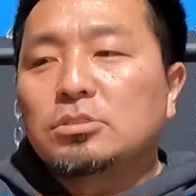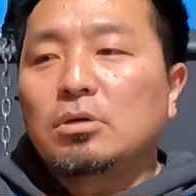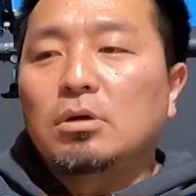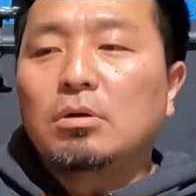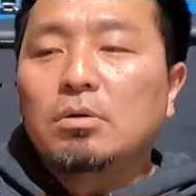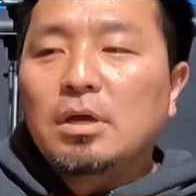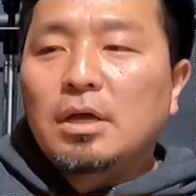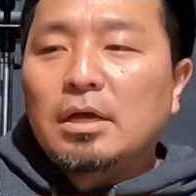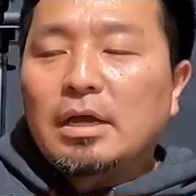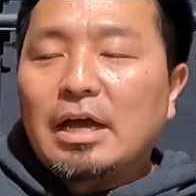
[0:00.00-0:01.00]
So
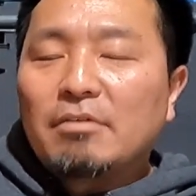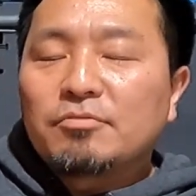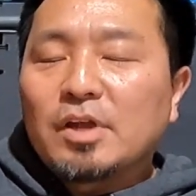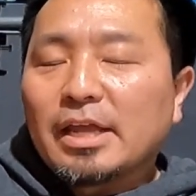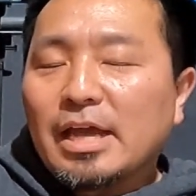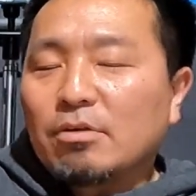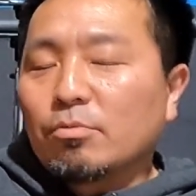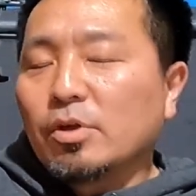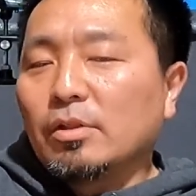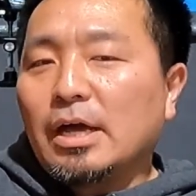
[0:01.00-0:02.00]
after I kind
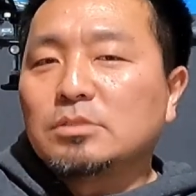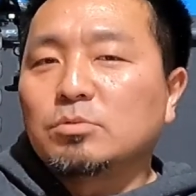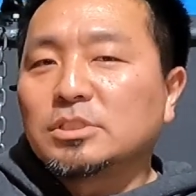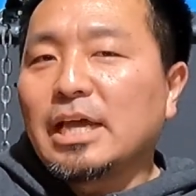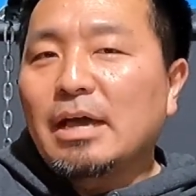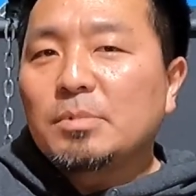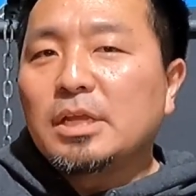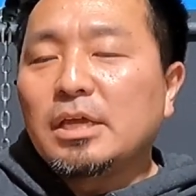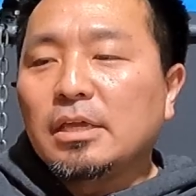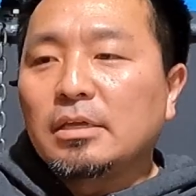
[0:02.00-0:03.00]
of realized what's
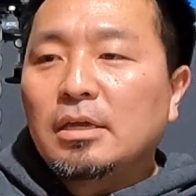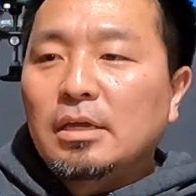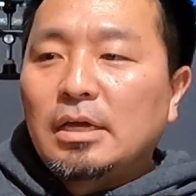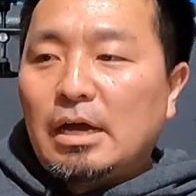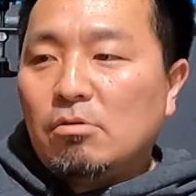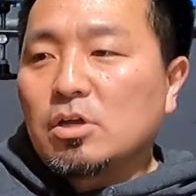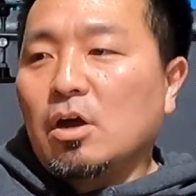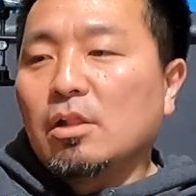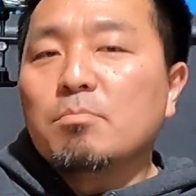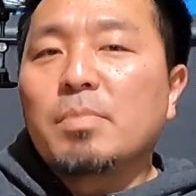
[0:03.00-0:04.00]
happening, I would
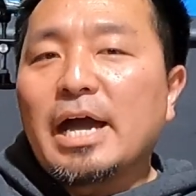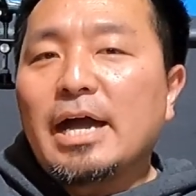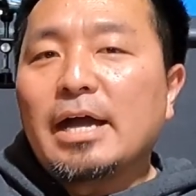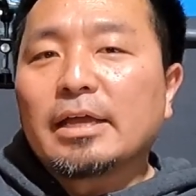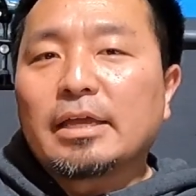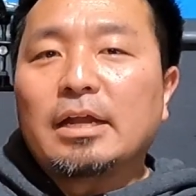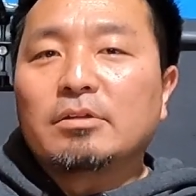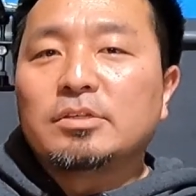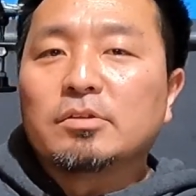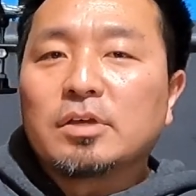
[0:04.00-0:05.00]
call him back and
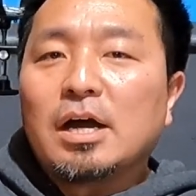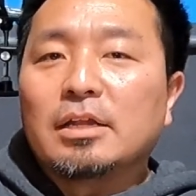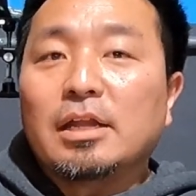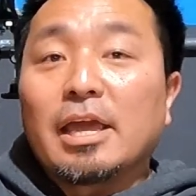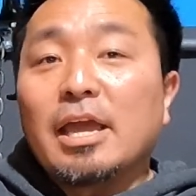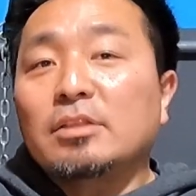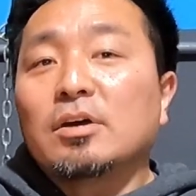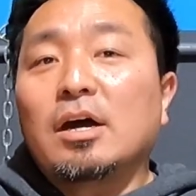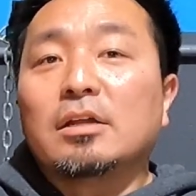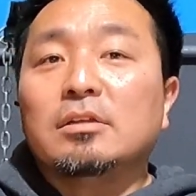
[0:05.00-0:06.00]
I'll tell Todd, like, hey,
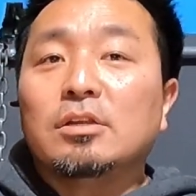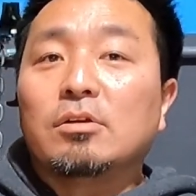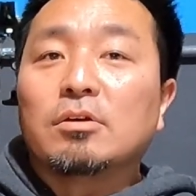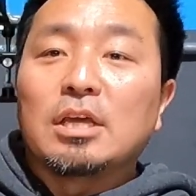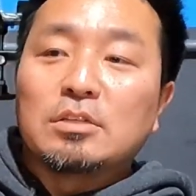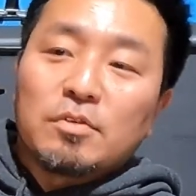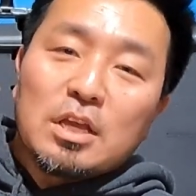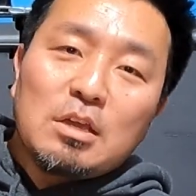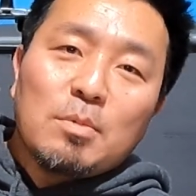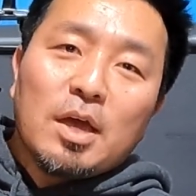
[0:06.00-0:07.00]
Todd, thanks for
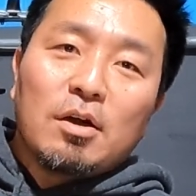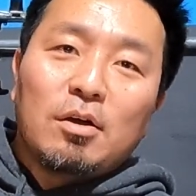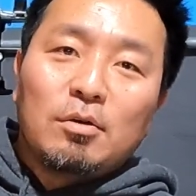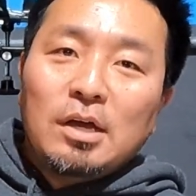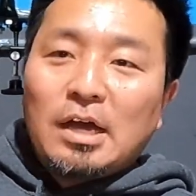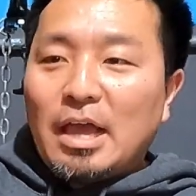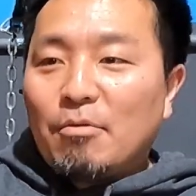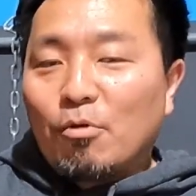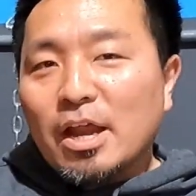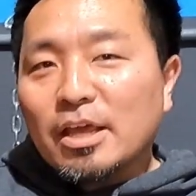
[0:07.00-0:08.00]
the email.
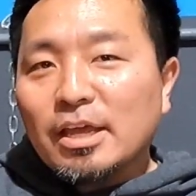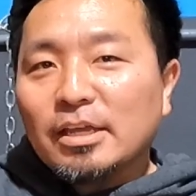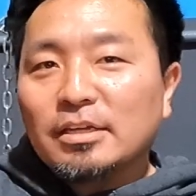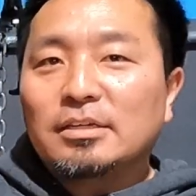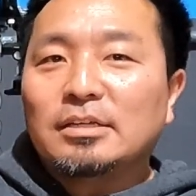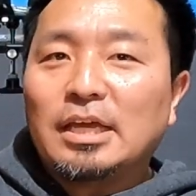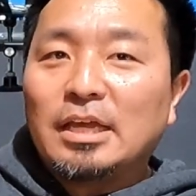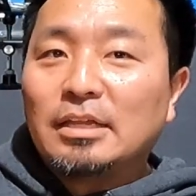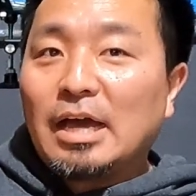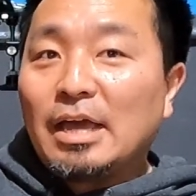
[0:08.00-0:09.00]
I read it,
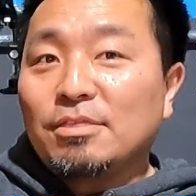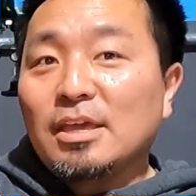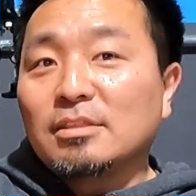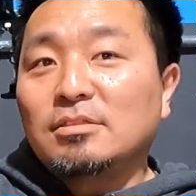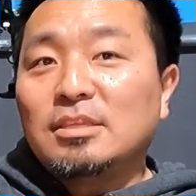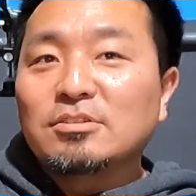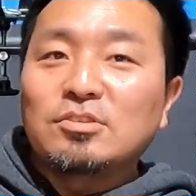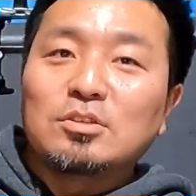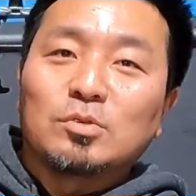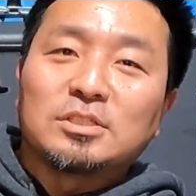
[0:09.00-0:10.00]
and I think
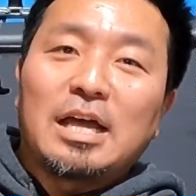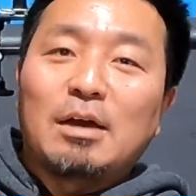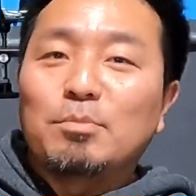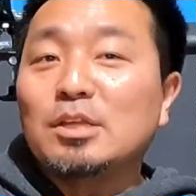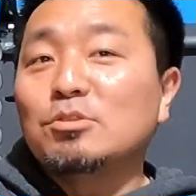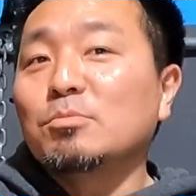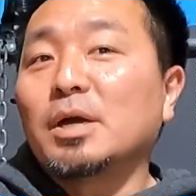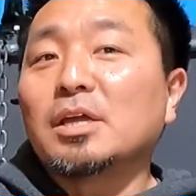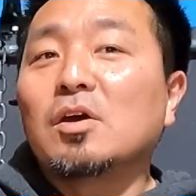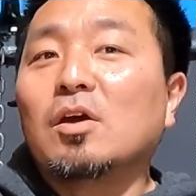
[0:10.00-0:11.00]
this is what's happening to
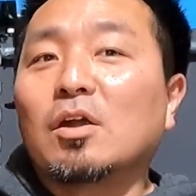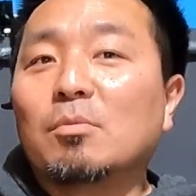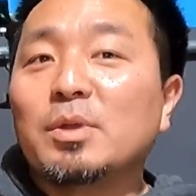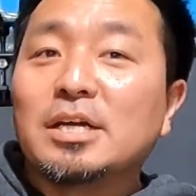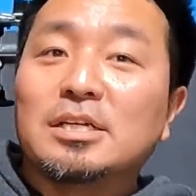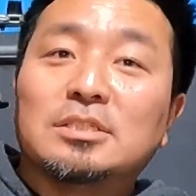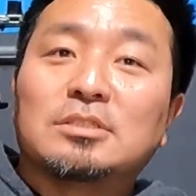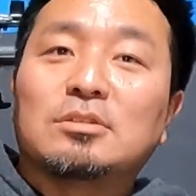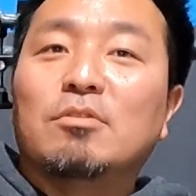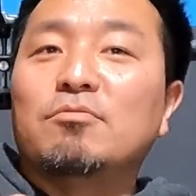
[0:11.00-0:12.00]
my car
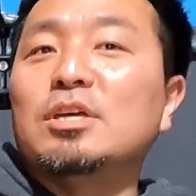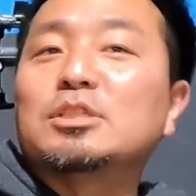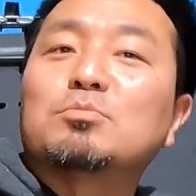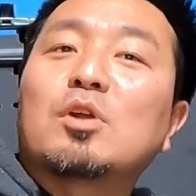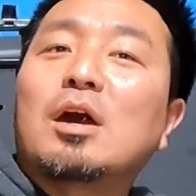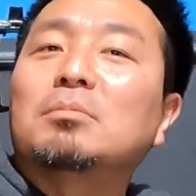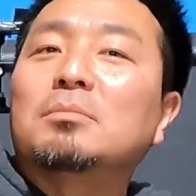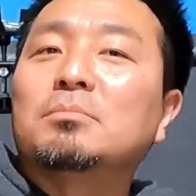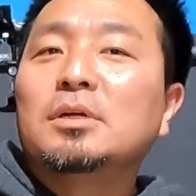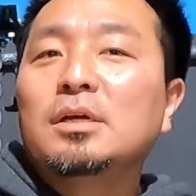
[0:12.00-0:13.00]
because of this
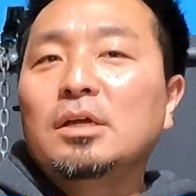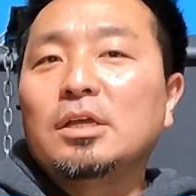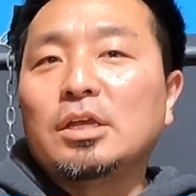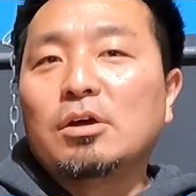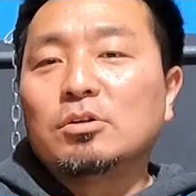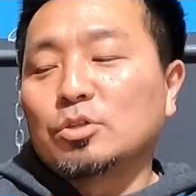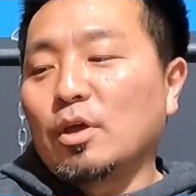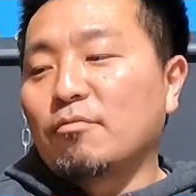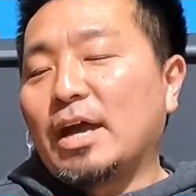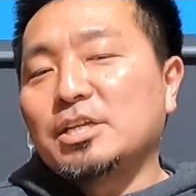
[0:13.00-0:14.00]
problem.
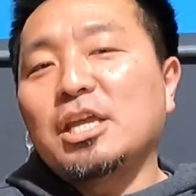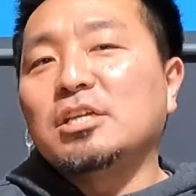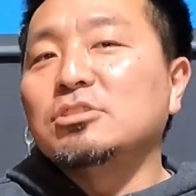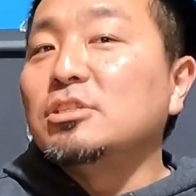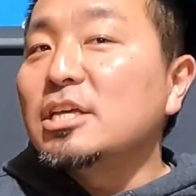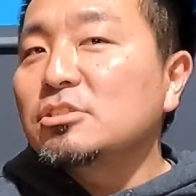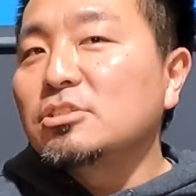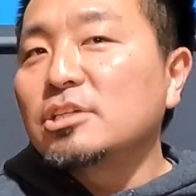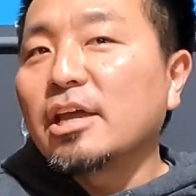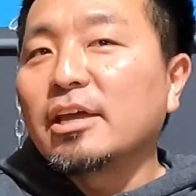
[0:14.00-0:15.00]
So if I change
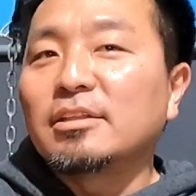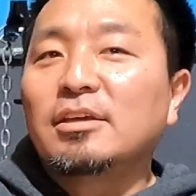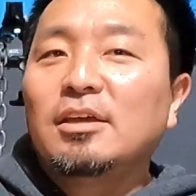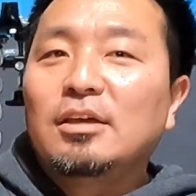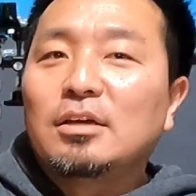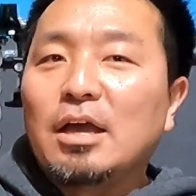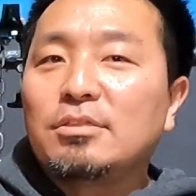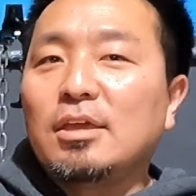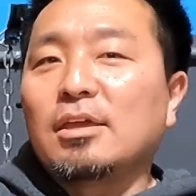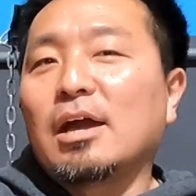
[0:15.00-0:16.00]
this jet,
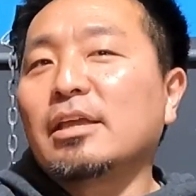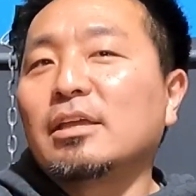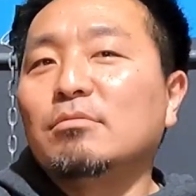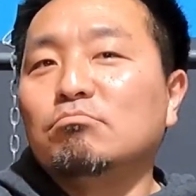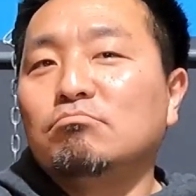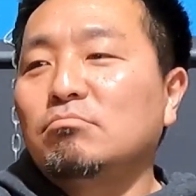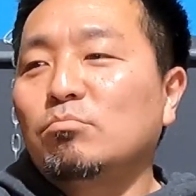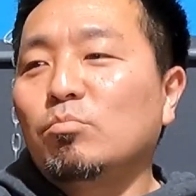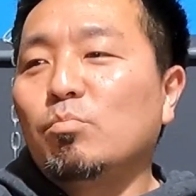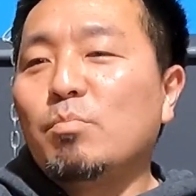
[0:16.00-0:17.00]
I think I can
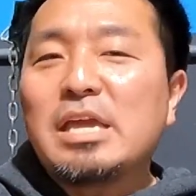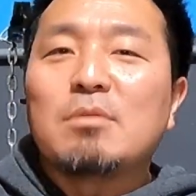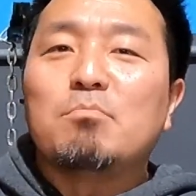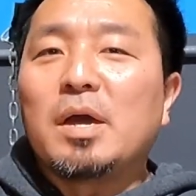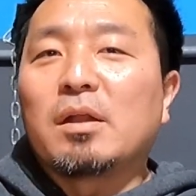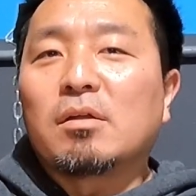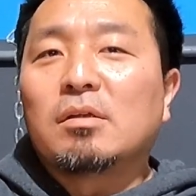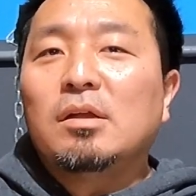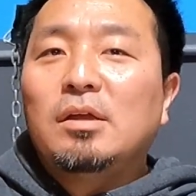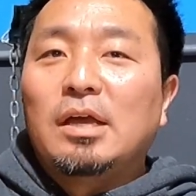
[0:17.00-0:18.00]
make it
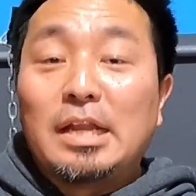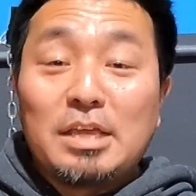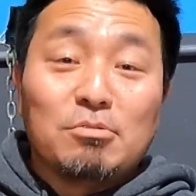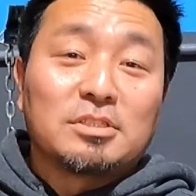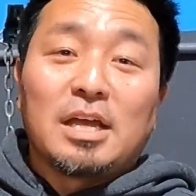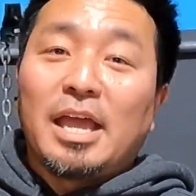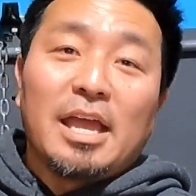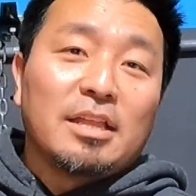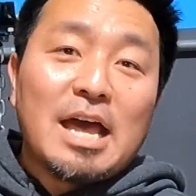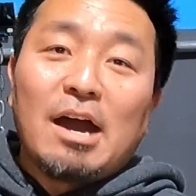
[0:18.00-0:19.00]
better. And he was like,
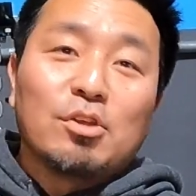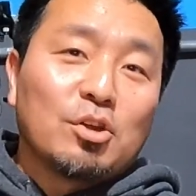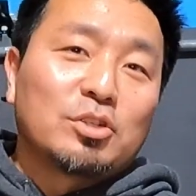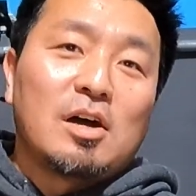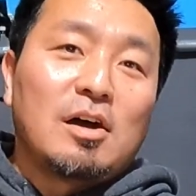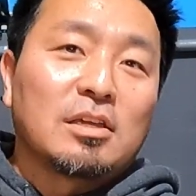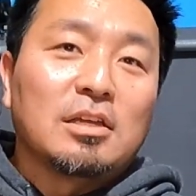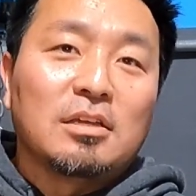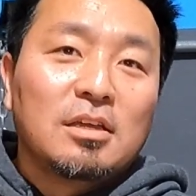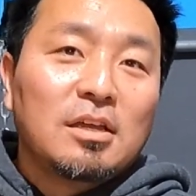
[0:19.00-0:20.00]
hey, now you're talking.